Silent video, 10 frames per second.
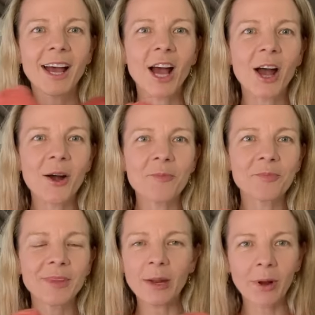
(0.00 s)

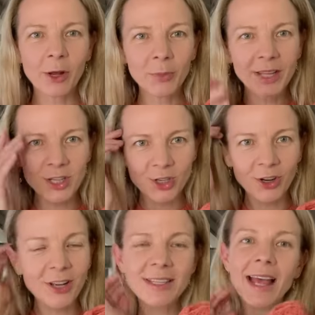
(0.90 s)
Anyway, it'll be in the show
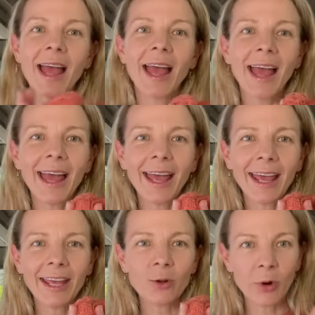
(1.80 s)
notes.
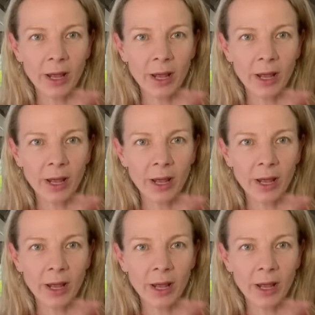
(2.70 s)
And